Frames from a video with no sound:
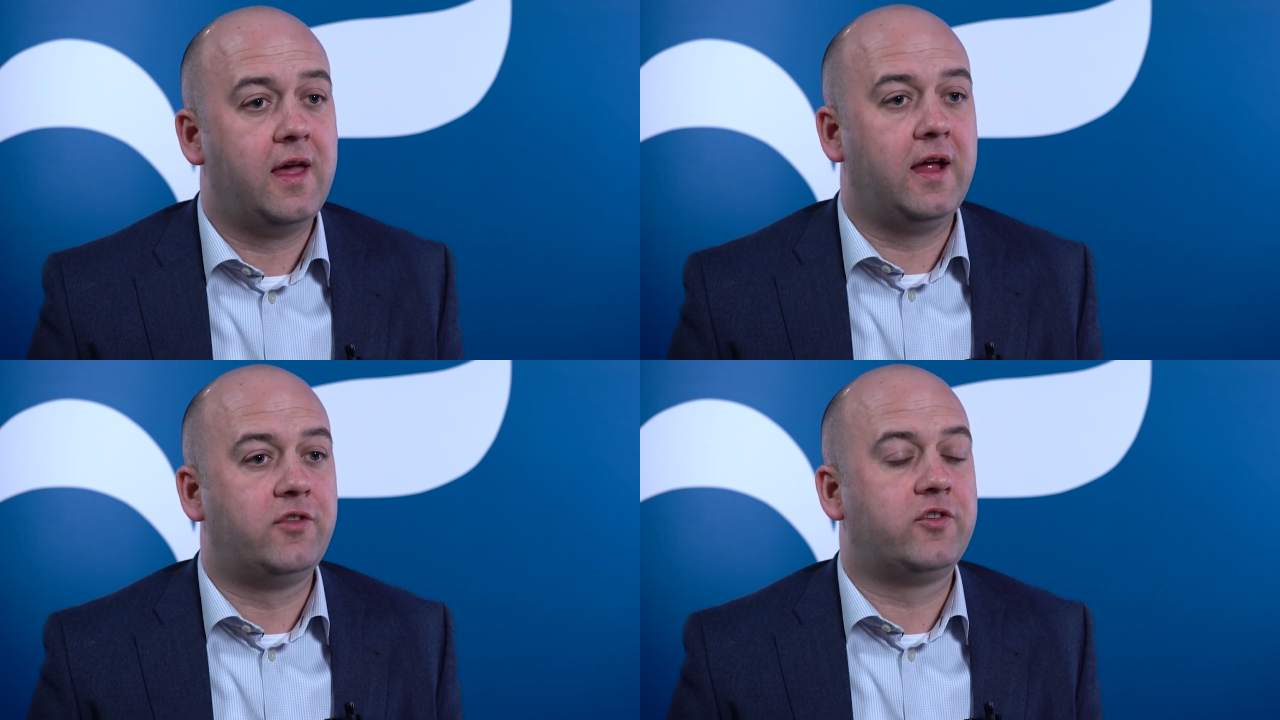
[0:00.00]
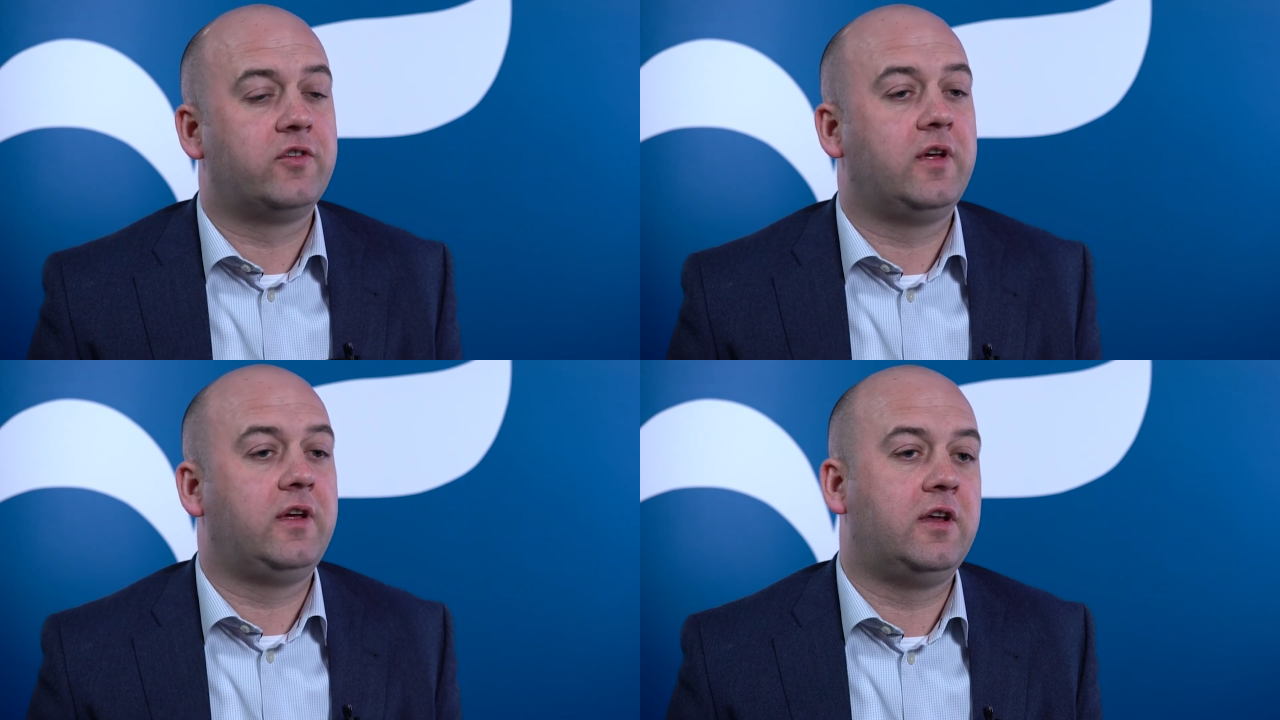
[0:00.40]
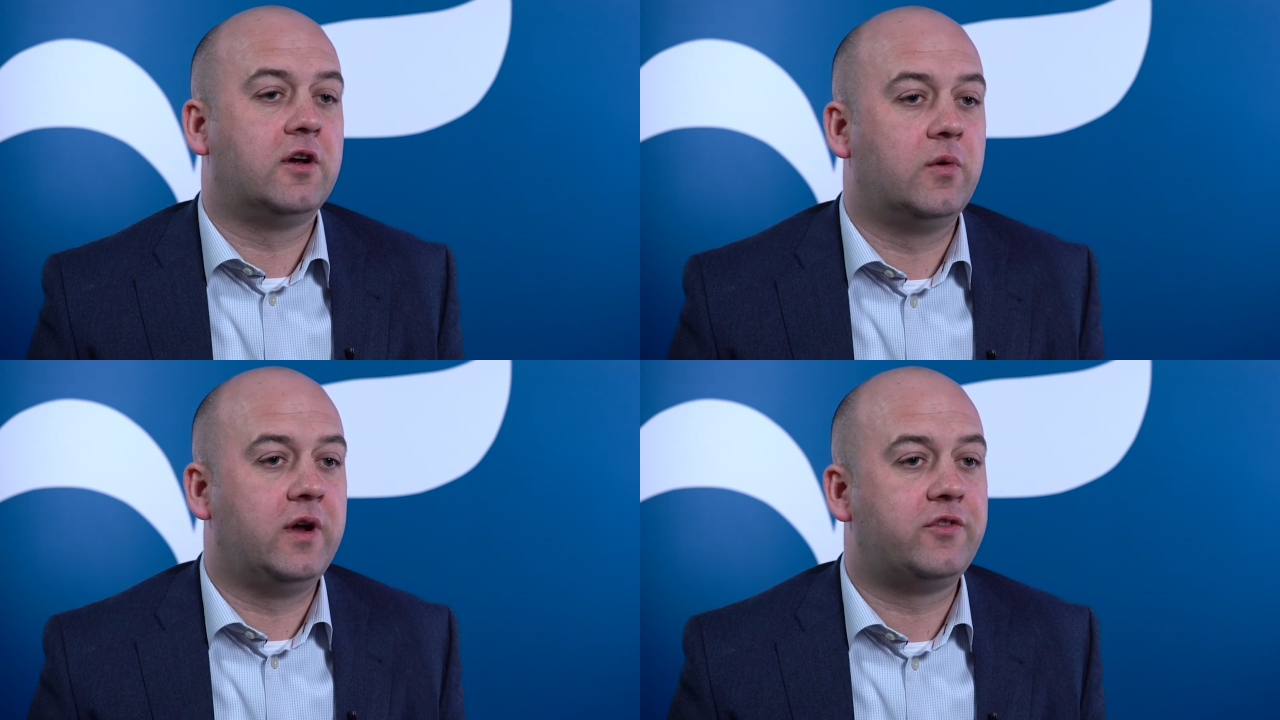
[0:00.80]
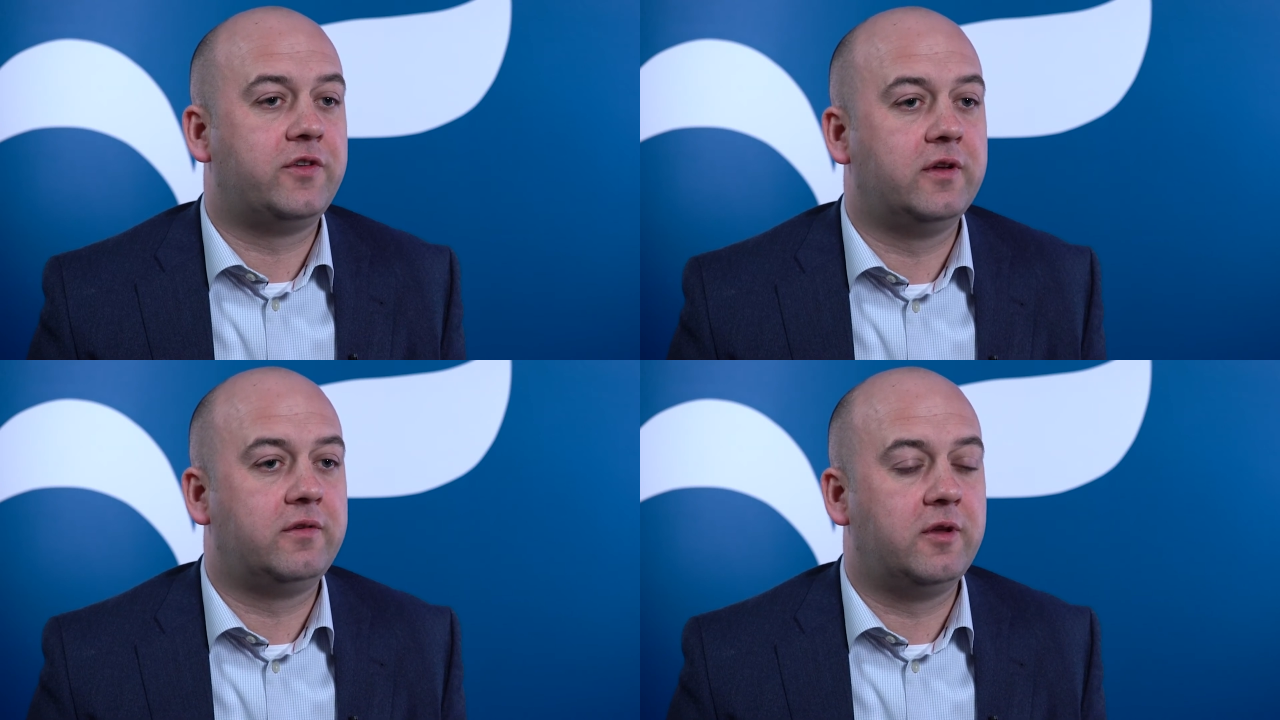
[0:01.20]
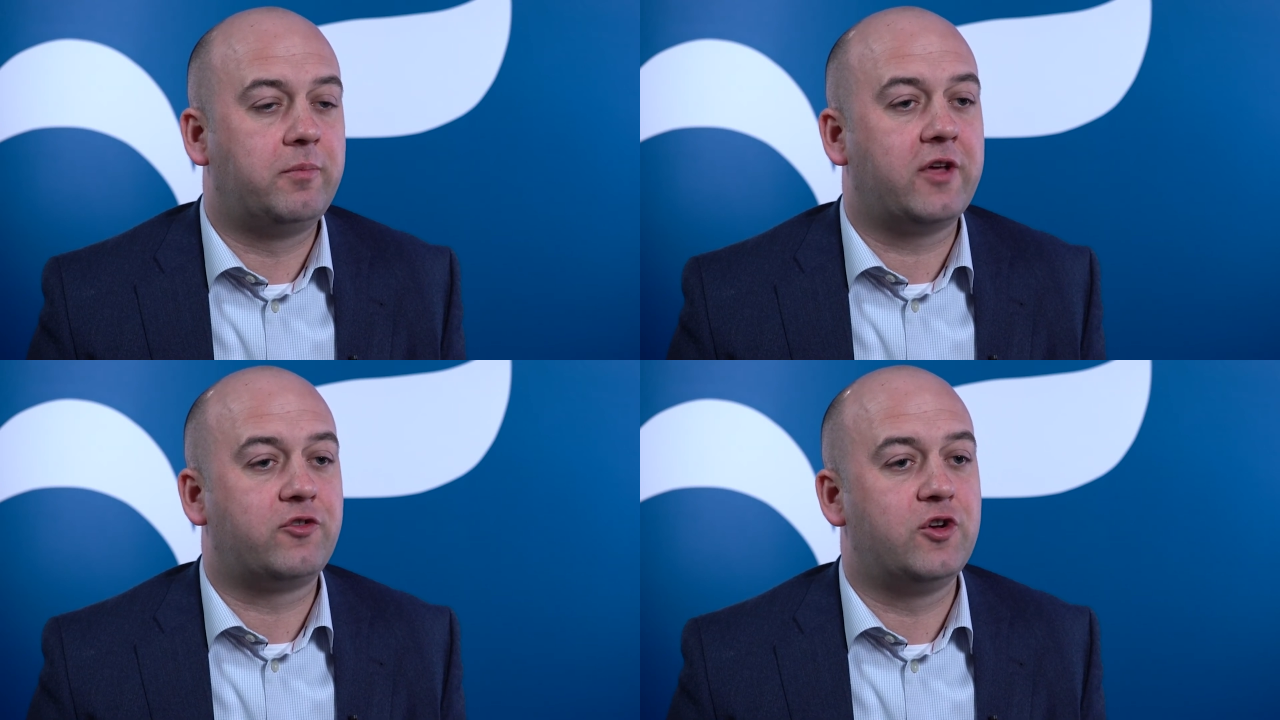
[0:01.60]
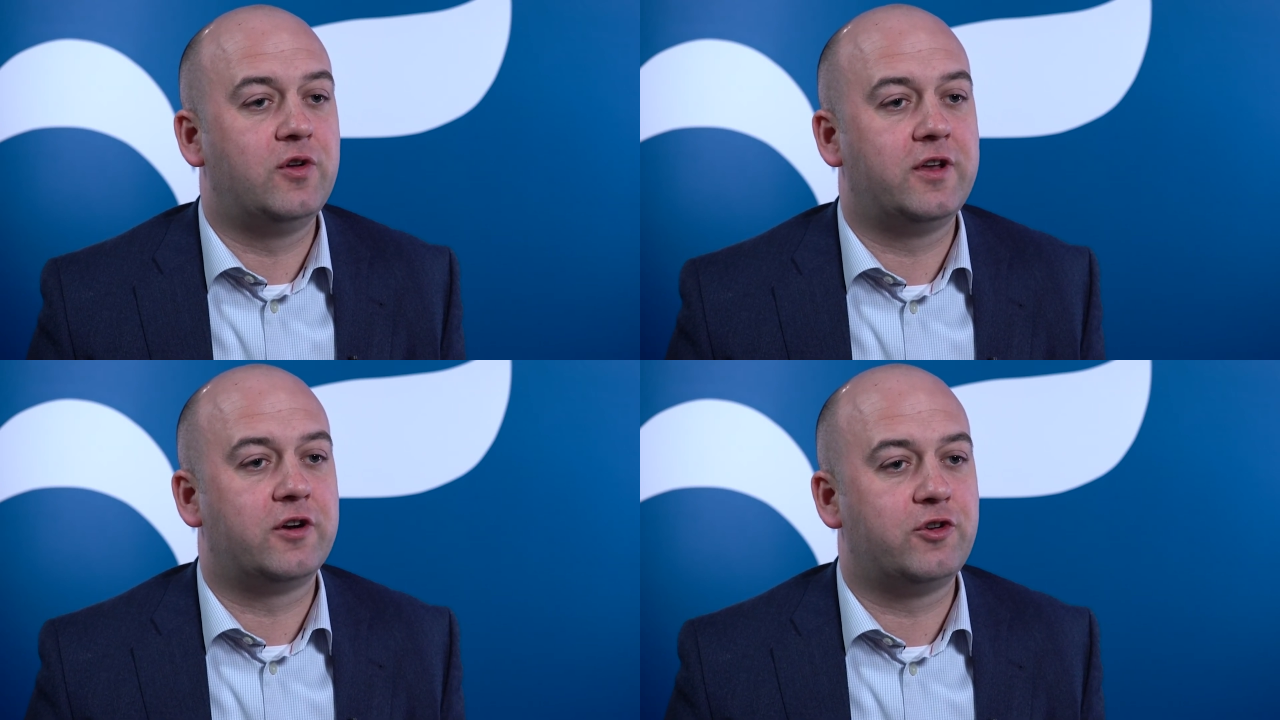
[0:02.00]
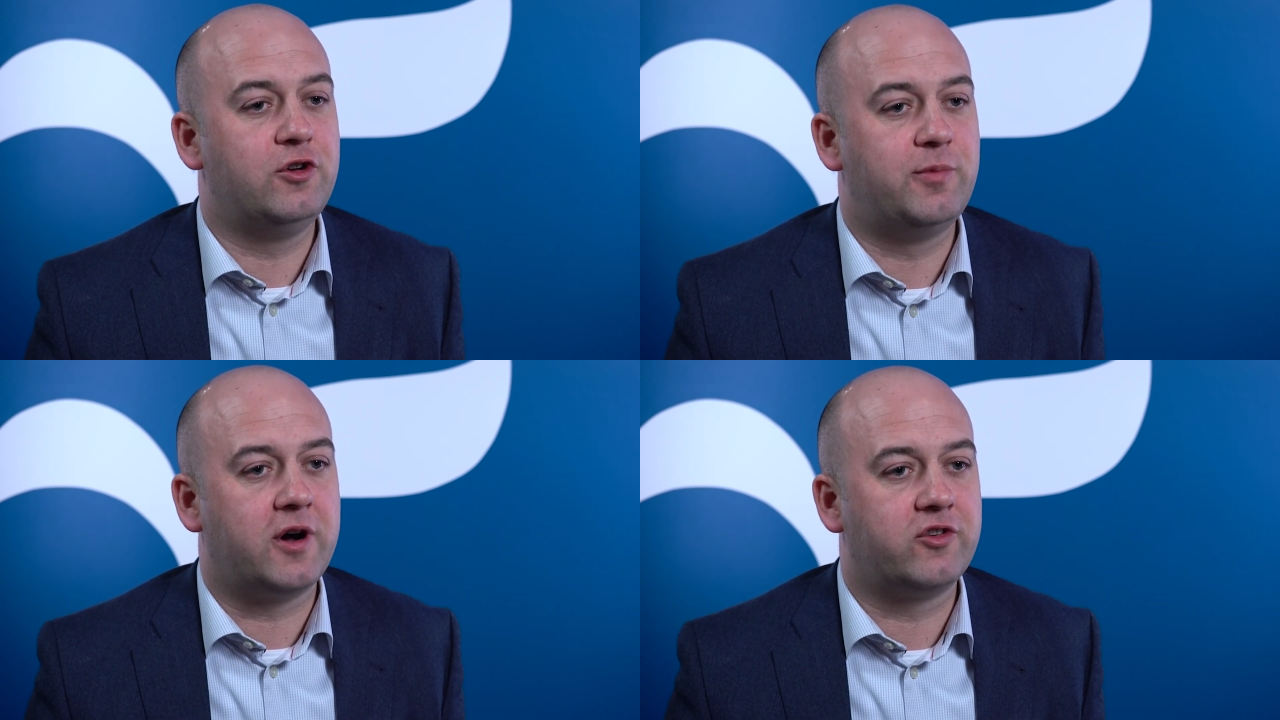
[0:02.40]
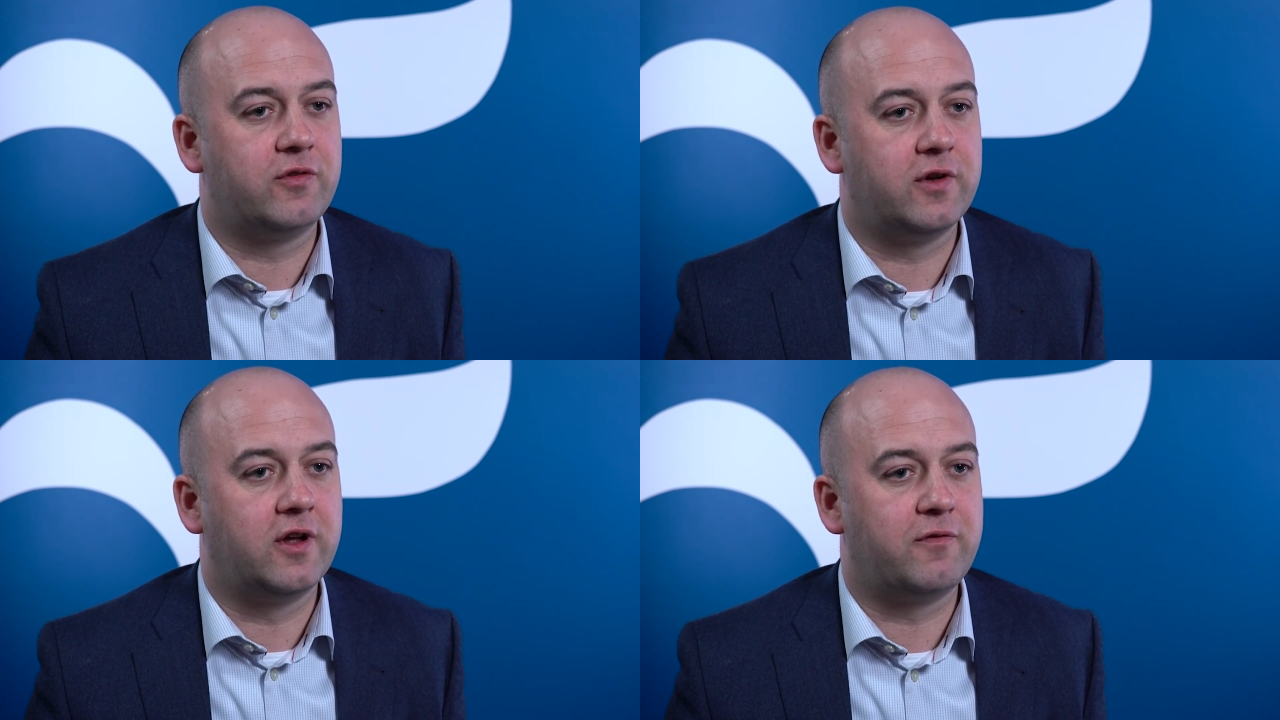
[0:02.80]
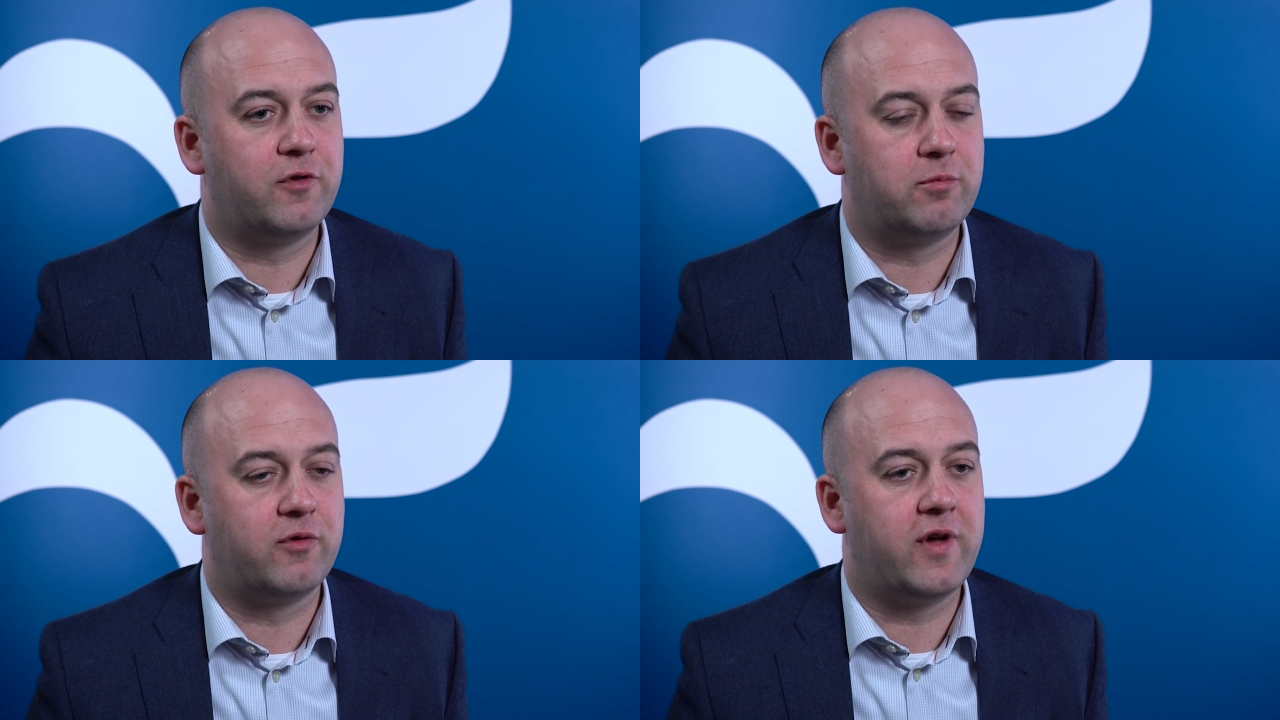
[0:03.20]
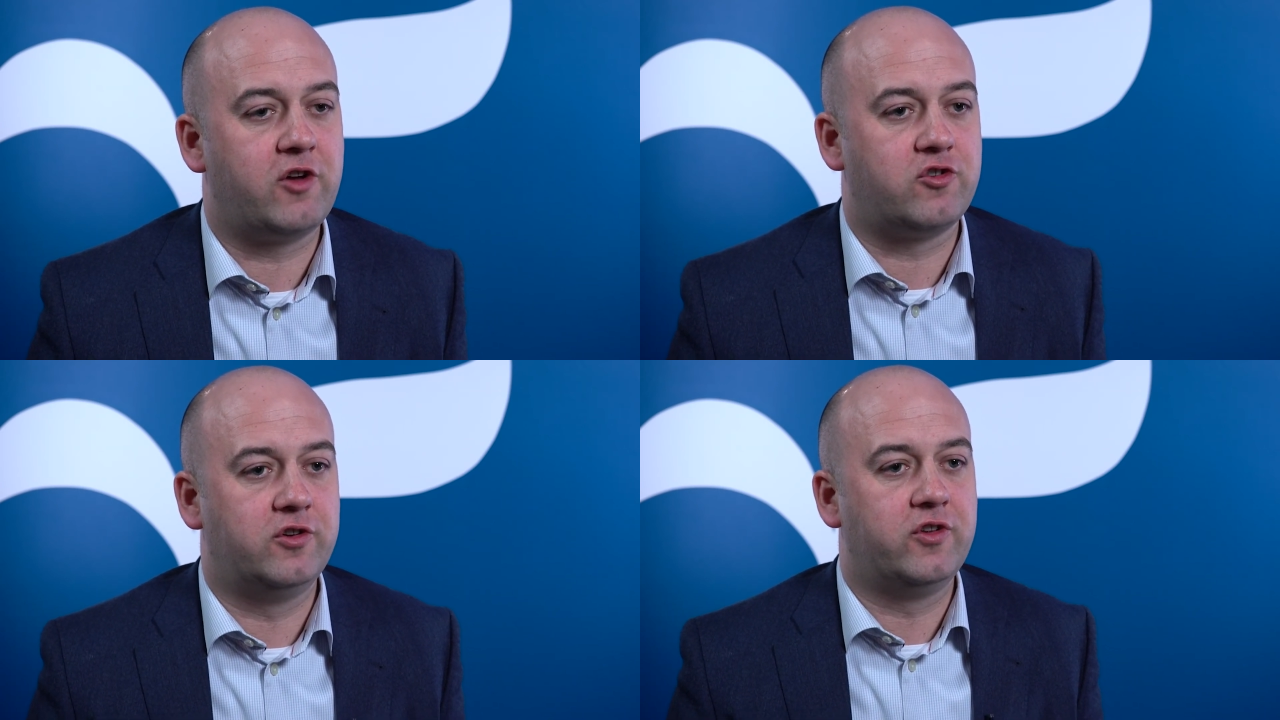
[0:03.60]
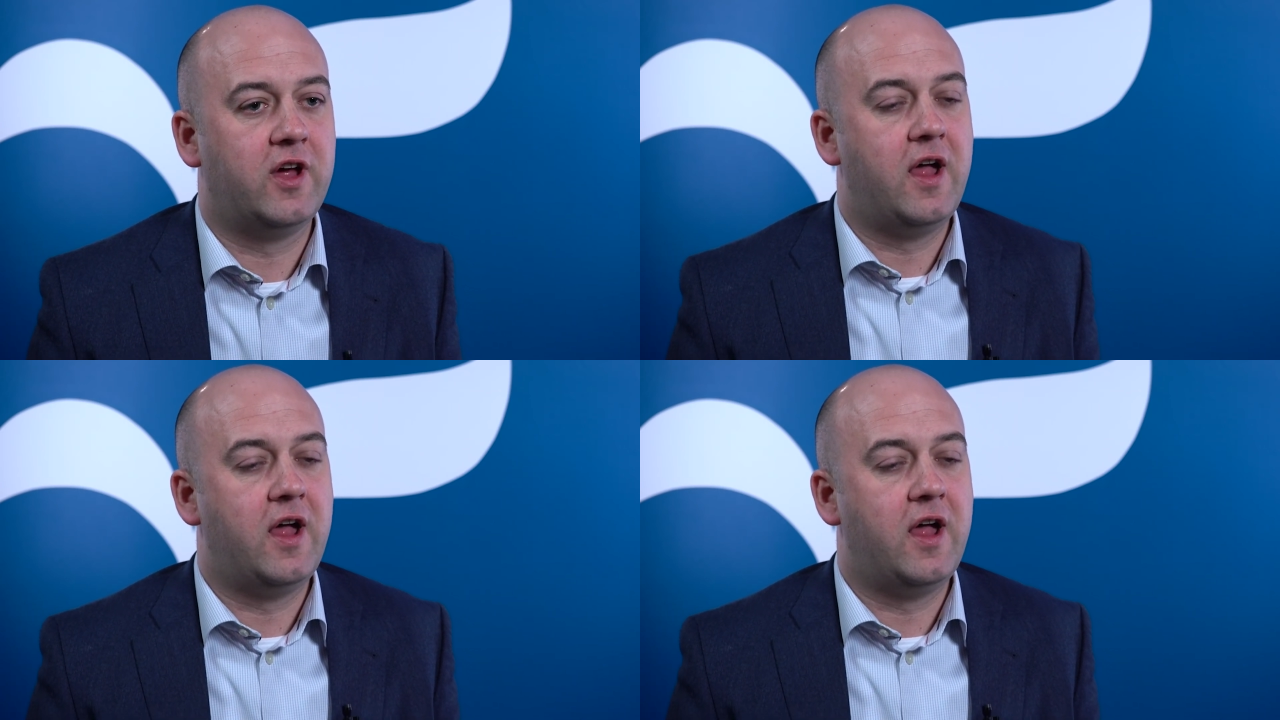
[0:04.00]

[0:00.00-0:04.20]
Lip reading: It's, you know, it's the best tool in their toolbox, if you like, for the professionals.